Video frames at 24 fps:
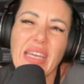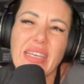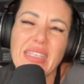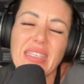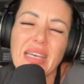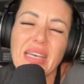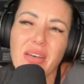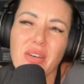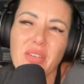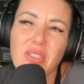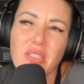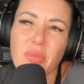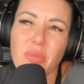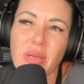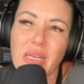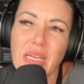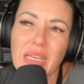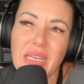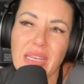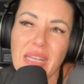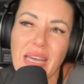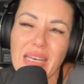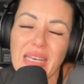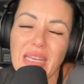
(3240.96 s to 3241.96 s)
that or something. And,
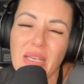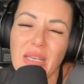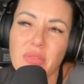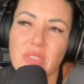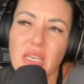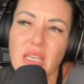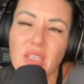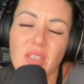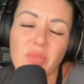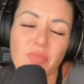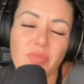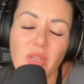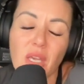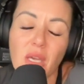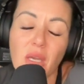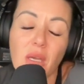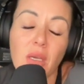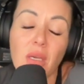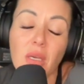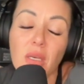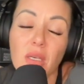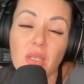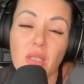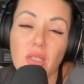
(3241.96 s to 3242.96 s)
and he was like,
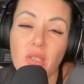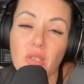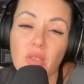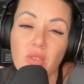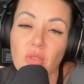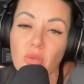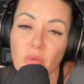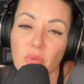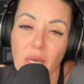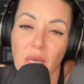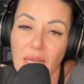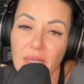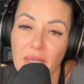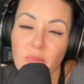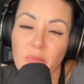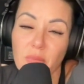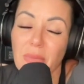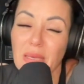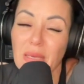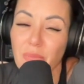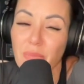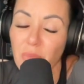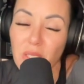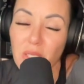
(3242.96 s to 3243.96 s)
you don't like
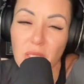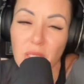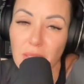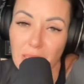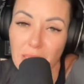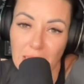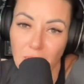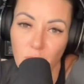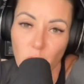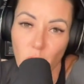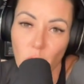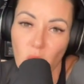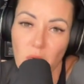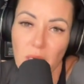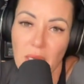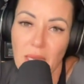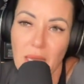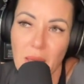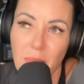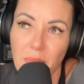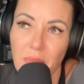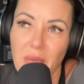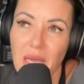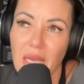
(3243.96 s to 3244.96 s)
people anymore,
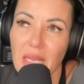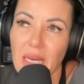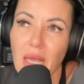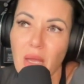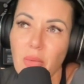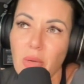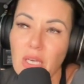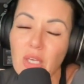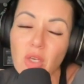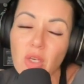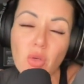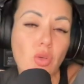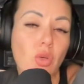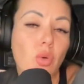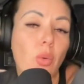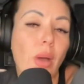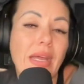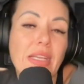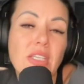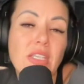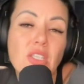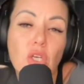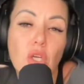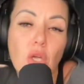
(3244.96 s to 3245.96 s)
Kim. And I went, no, no, I
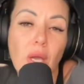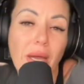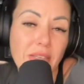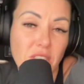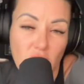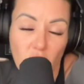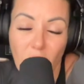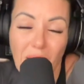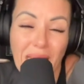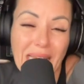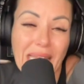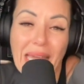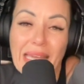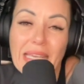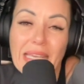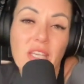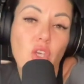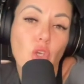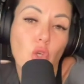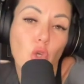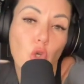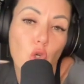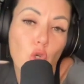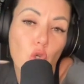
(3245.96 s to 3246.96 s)
do. I do. I like
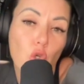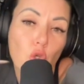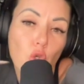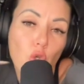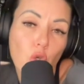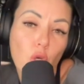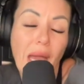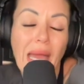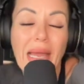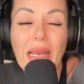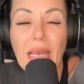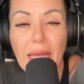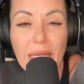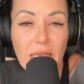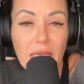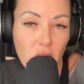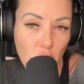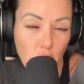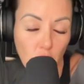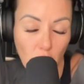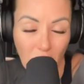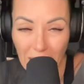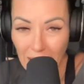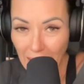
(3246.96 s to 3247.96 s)
you. I like
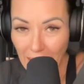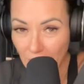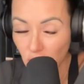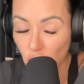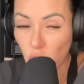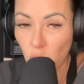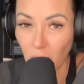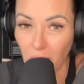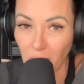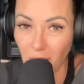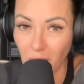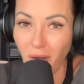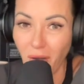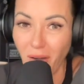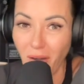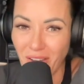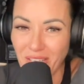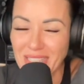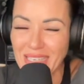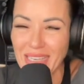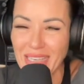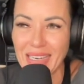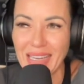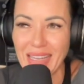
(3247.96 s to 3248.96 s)
you. I like you a lot.
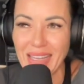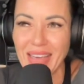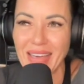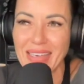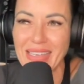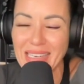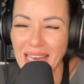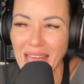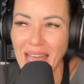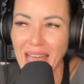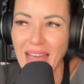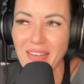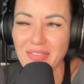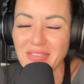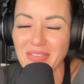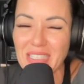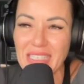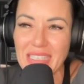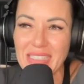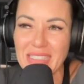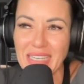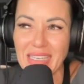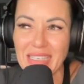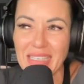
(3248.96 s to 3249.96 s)
And he, and he laughed and he
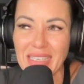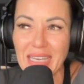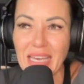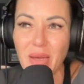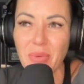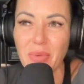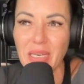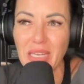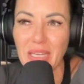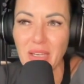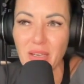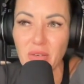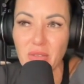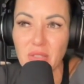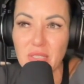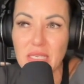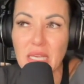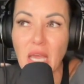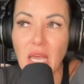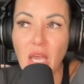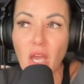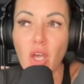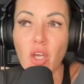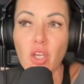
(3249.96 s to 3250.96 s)
said, yeah, but he goes,
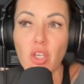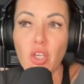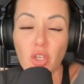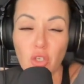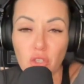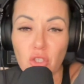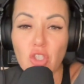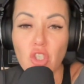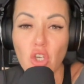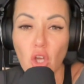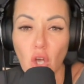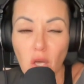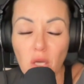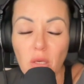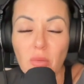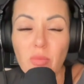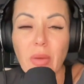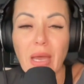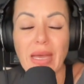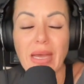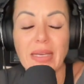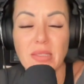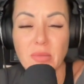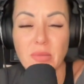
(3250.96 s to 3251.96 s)
your job
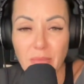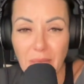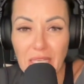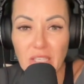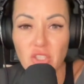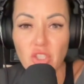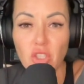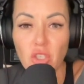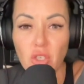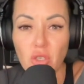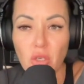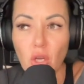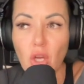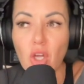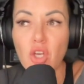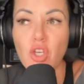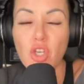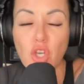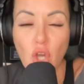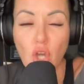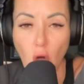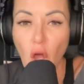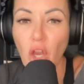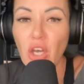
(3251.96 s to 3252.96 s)
has made you
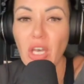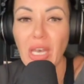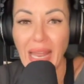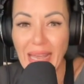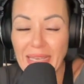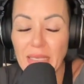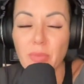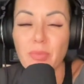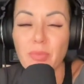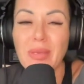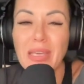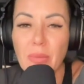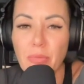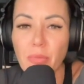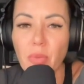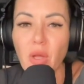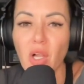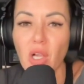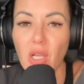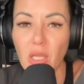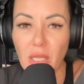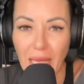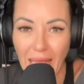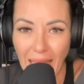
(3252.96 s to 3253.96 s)
not like
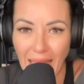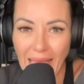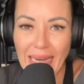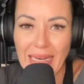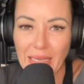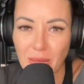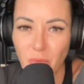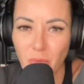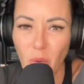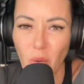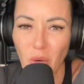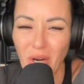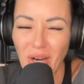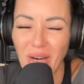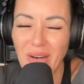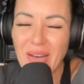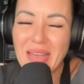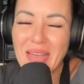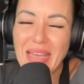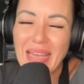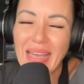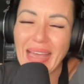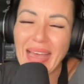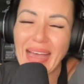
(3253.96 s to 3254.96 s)
people anymore.
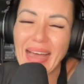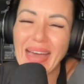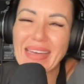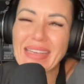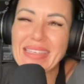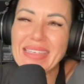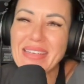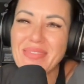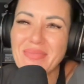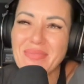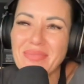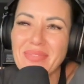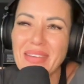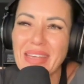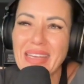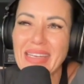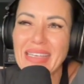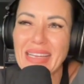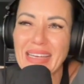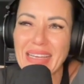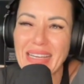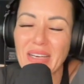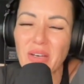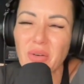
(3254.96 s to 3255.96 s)
And he didn't mean
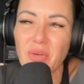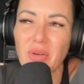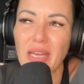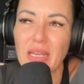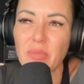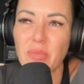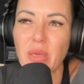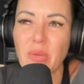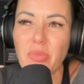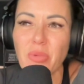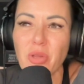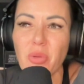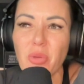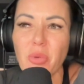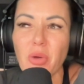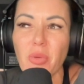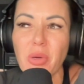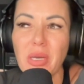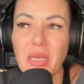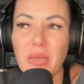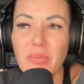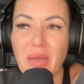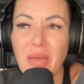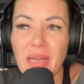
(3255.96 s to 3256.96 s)
like I don't like people, but what he
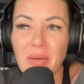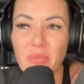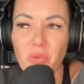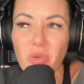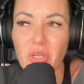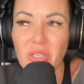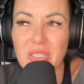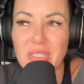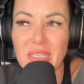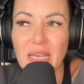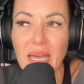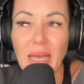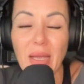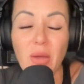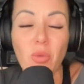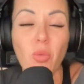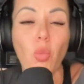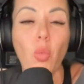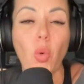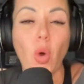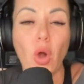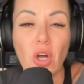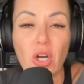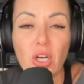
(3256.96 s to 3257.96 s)
meant was I
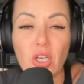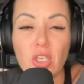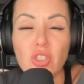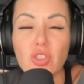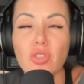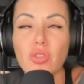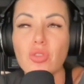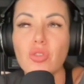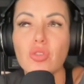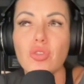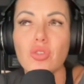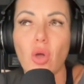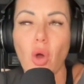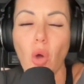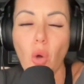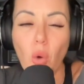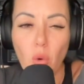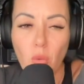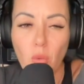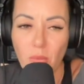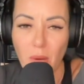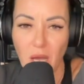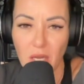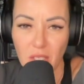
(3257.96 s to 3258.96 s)
work so
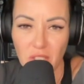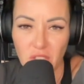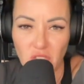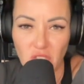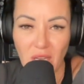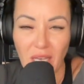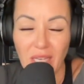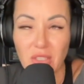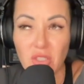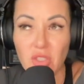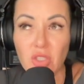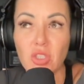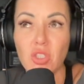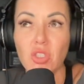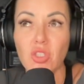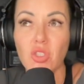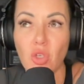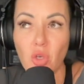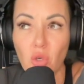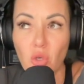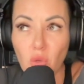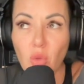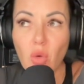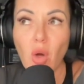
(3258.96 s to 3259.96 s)
much and
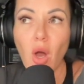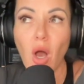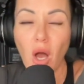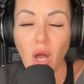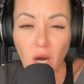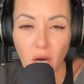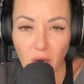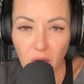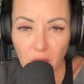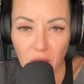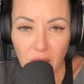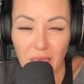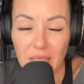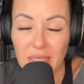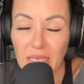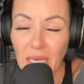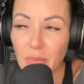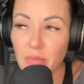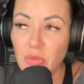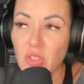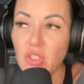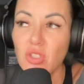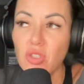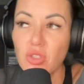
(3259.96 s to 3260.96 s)
so hard and I'm
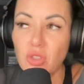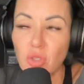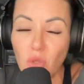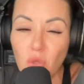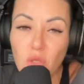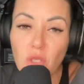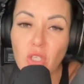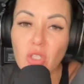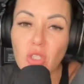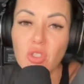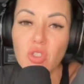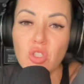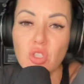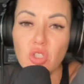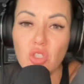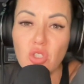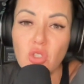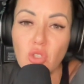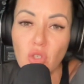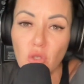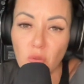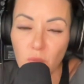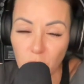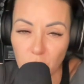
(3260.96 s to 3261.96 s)
so
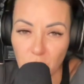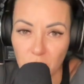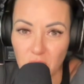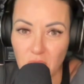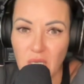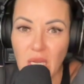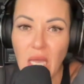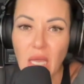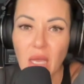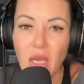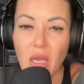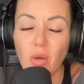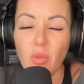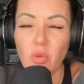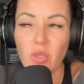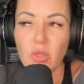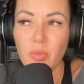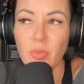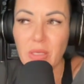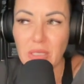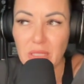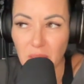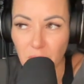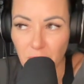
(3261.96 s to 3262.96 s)
consumed with
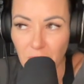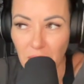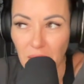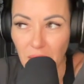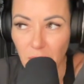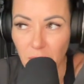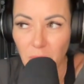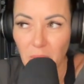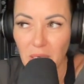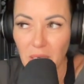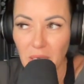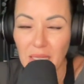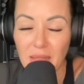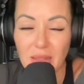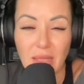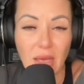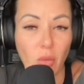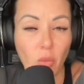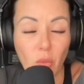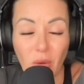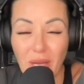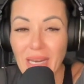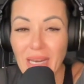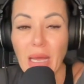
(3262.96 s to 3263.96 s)
building my company that
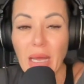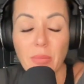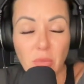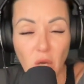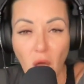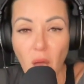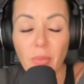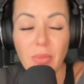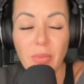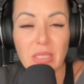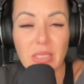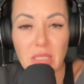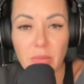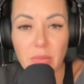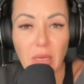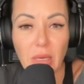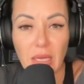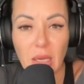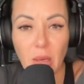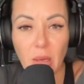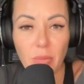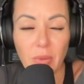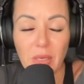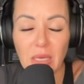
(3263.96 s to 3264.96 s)
when I'm not building my
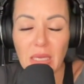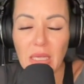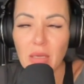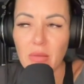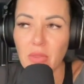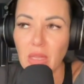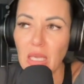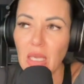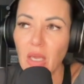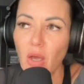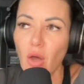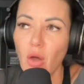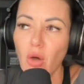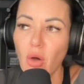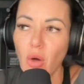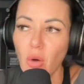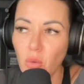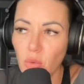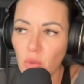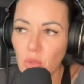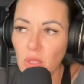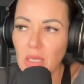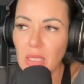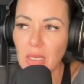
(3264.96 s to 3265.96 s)
company, the
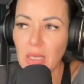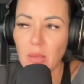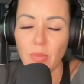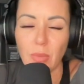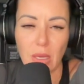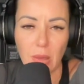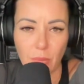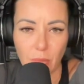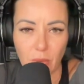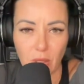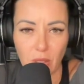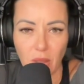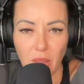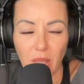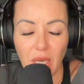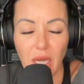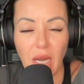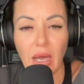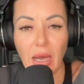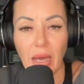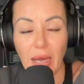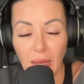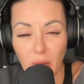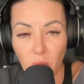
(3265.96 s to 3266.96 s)
only people that
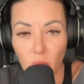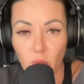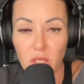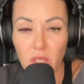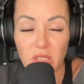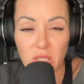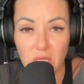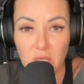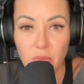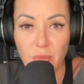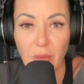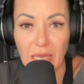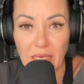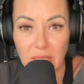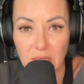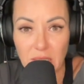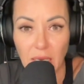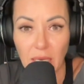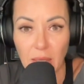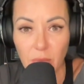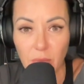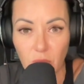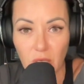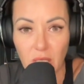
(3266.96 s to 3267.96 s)
I want to spend
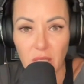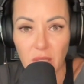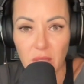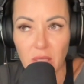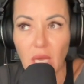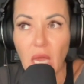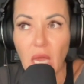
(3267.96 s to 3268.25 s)
time with